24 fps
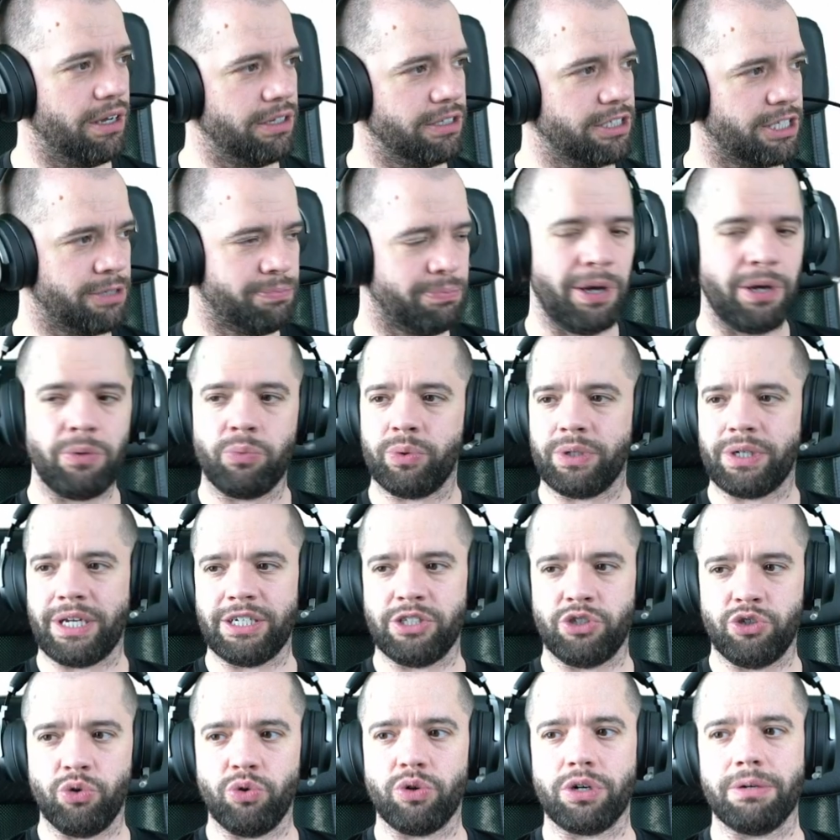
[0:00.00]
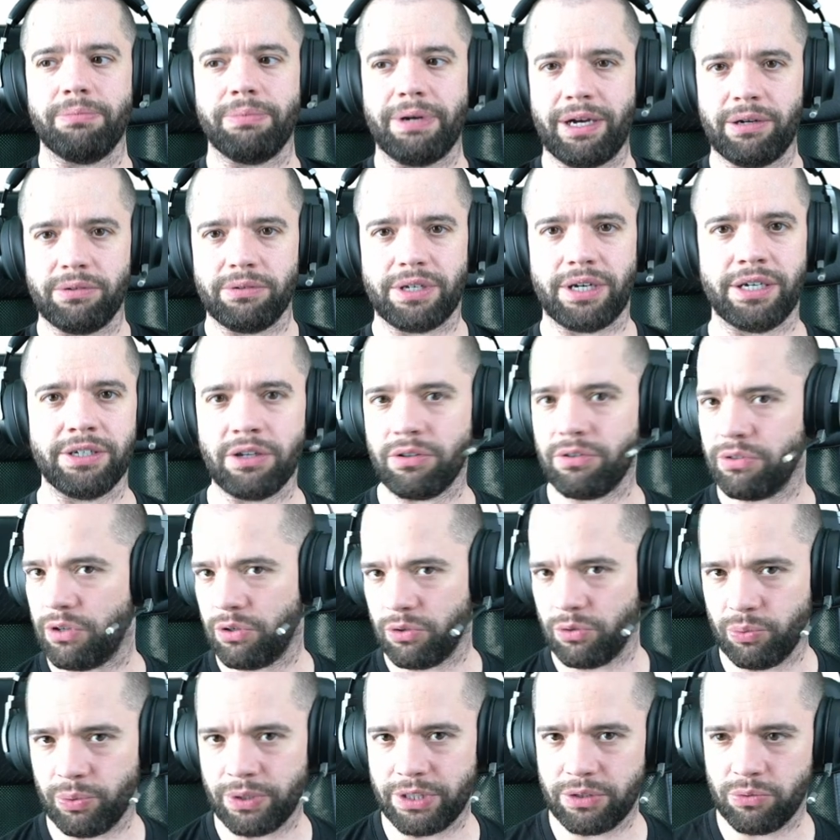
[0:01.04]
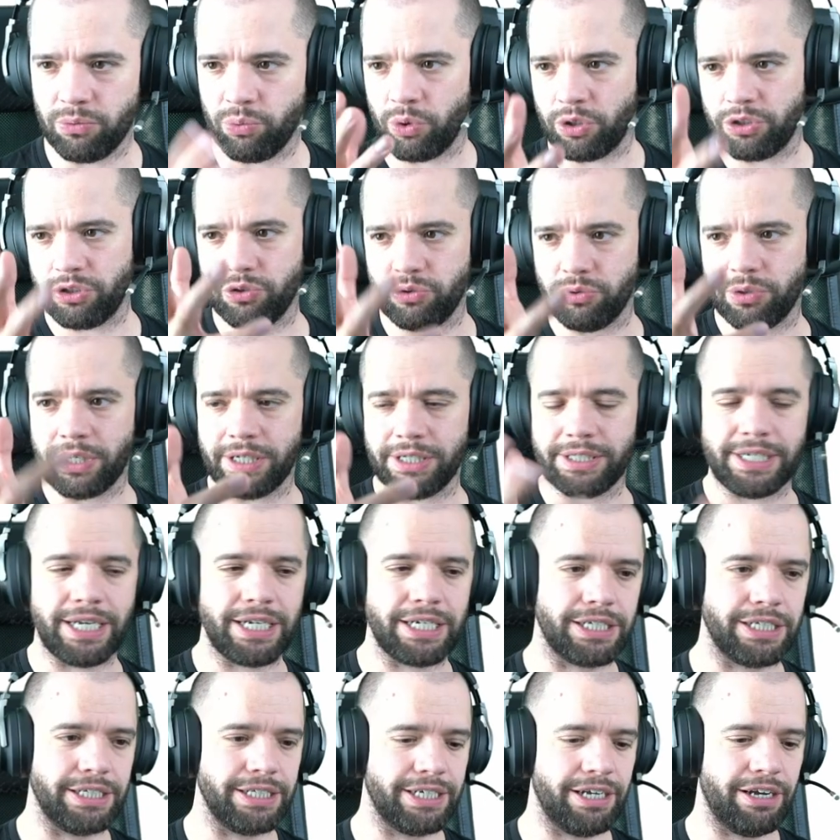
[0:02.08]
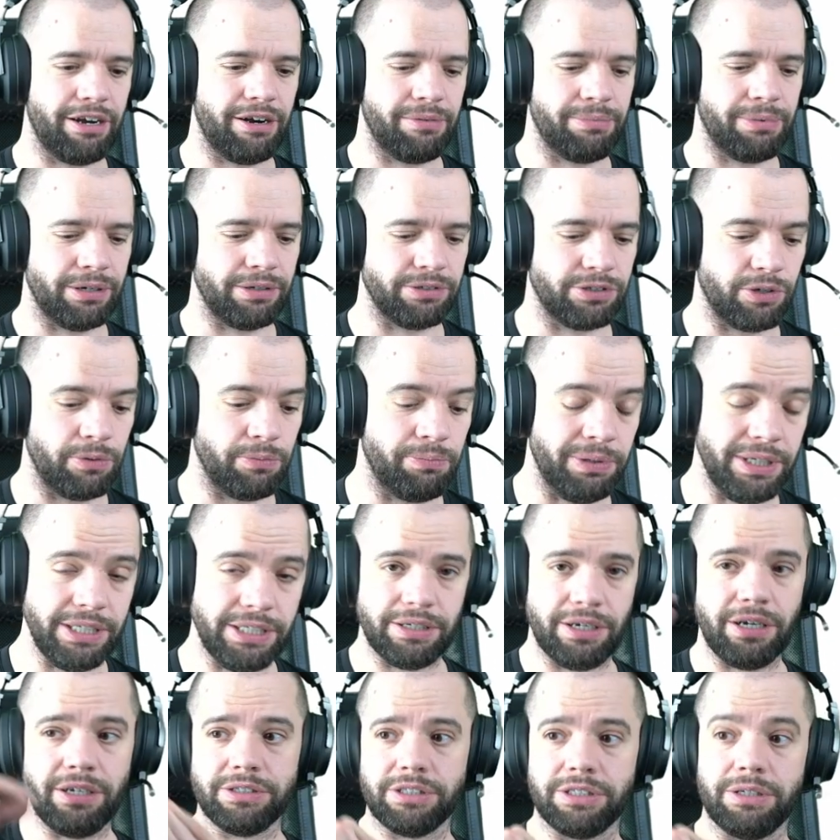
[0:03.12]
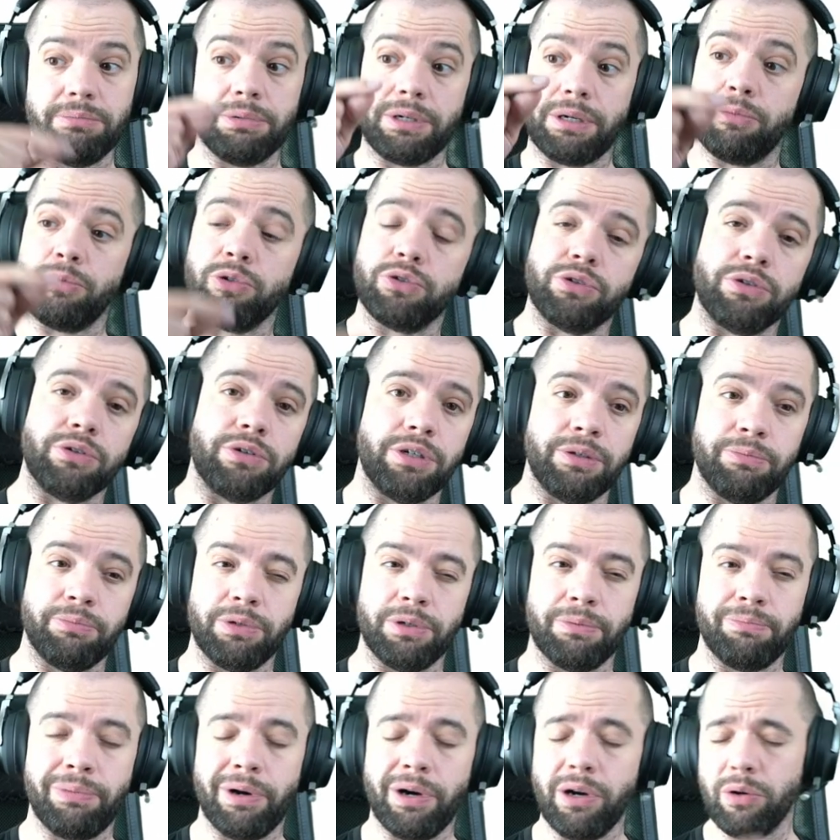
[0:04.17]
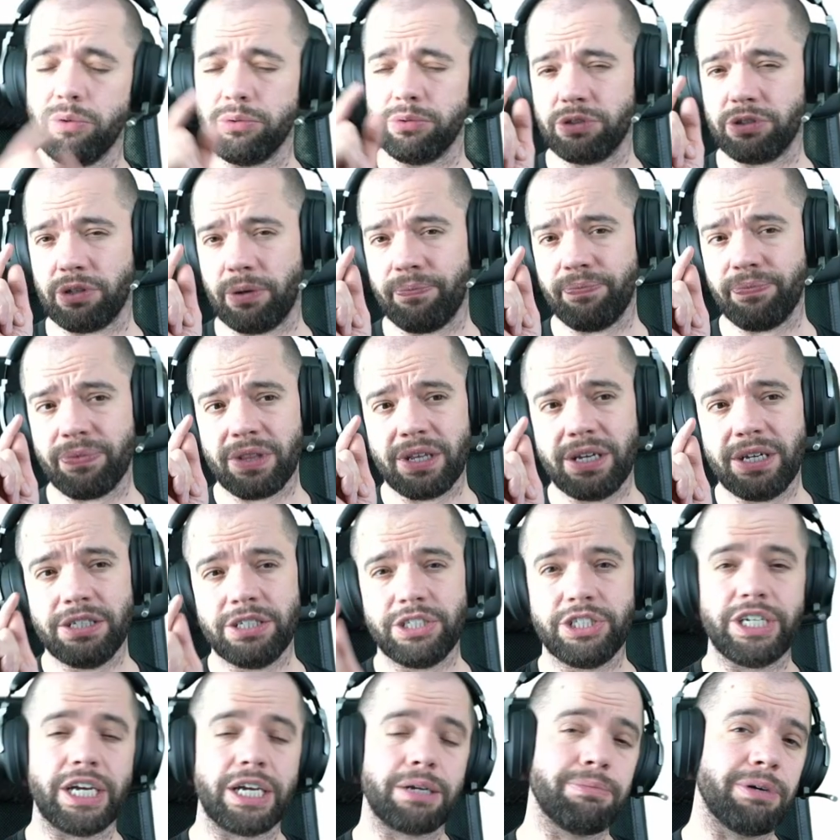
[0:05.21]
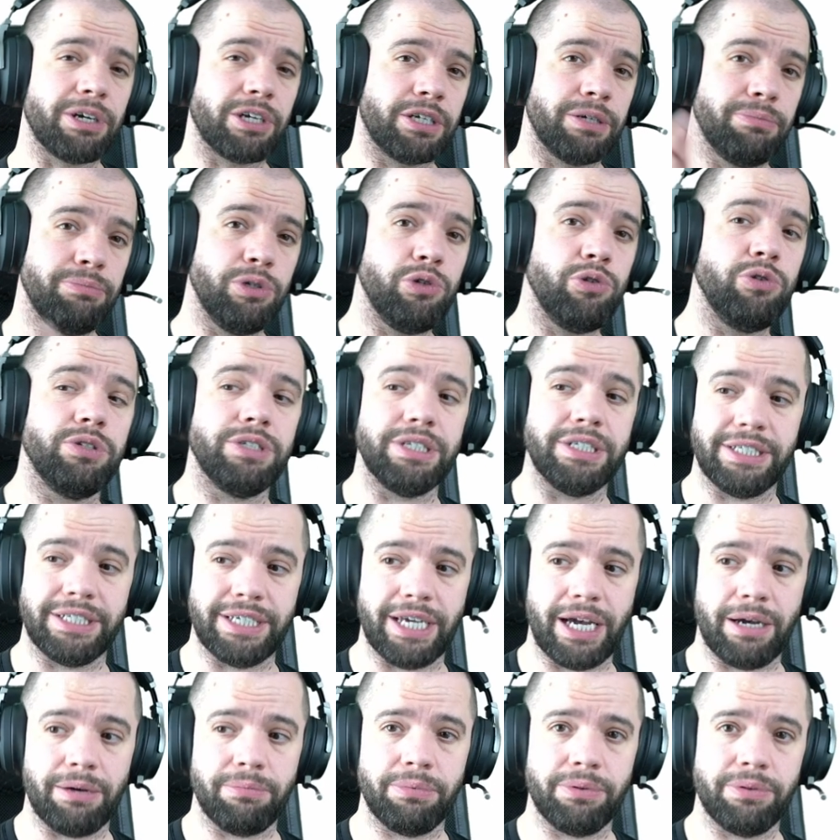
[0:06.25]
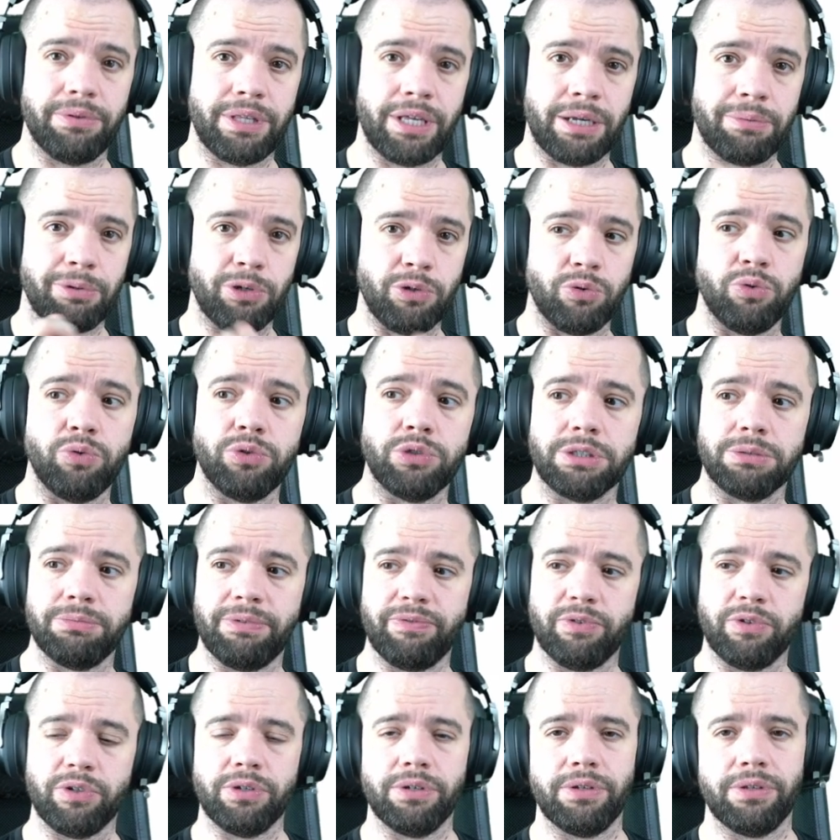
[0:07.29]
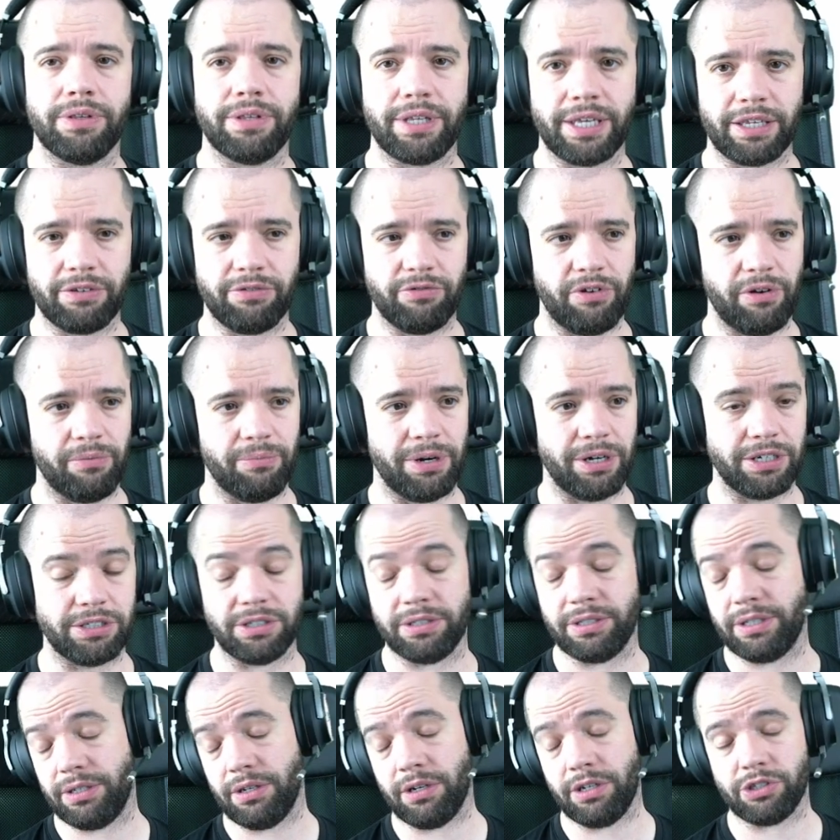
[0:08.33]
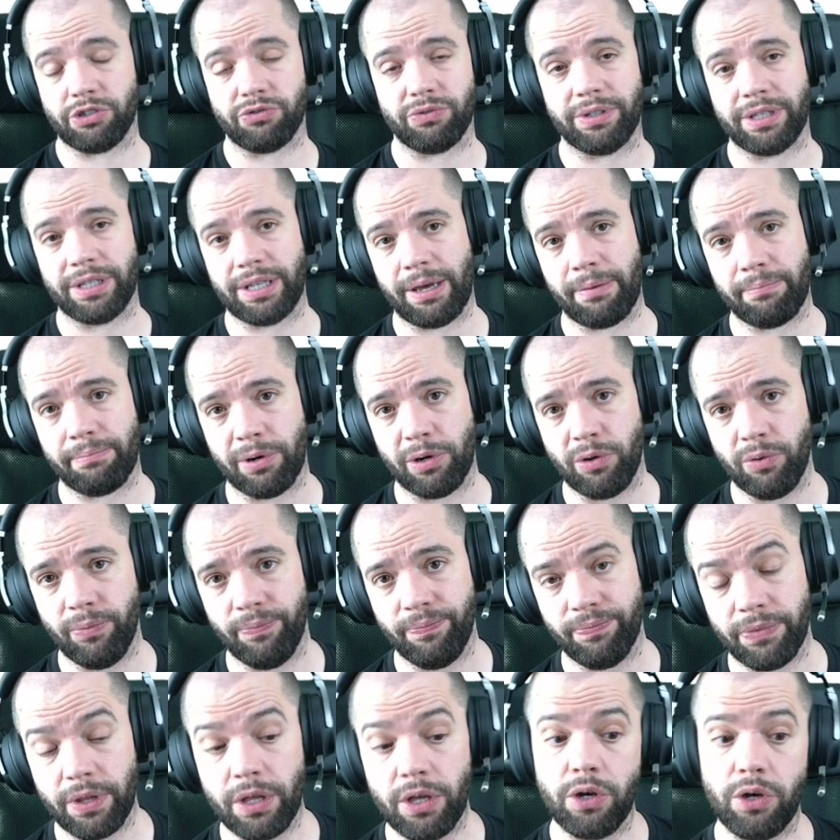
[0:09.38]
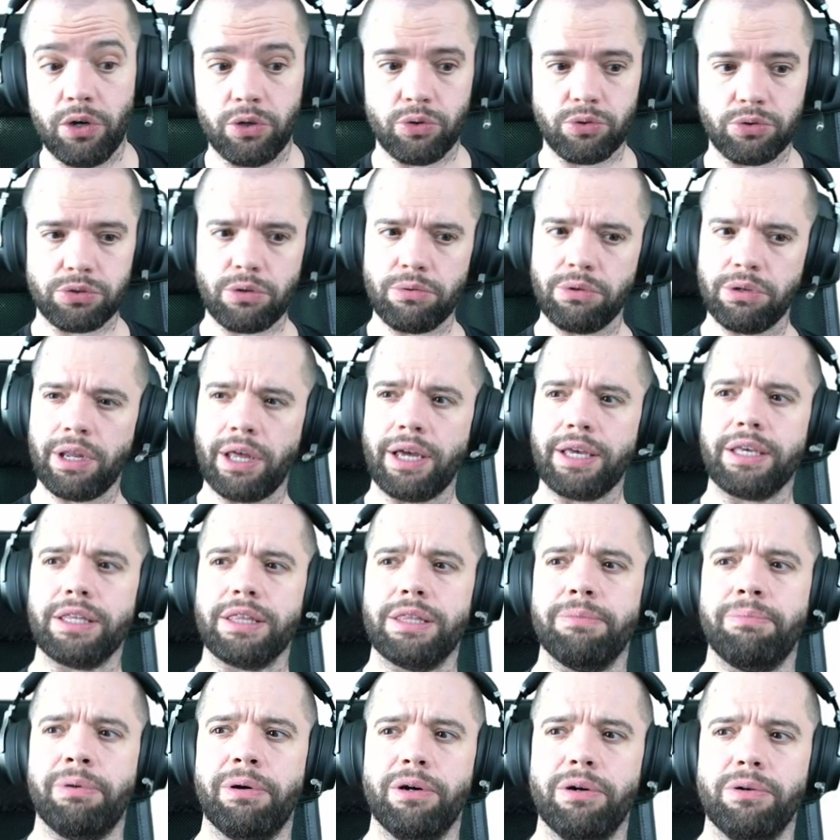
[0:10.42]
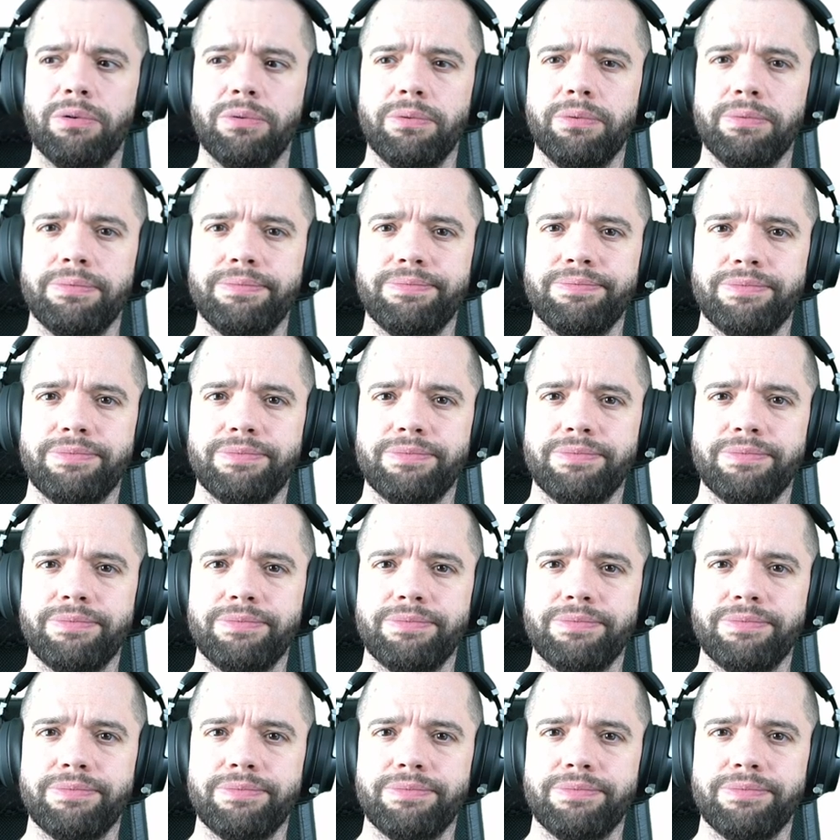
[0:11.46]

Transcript: Despite what I talk about, I don't know what you guys actually care about. So please answer, but I'm also going to put a poll. So check my community tab. That'd be awesome if you could. Thank you very much. And then answering that poll. And also like the poll.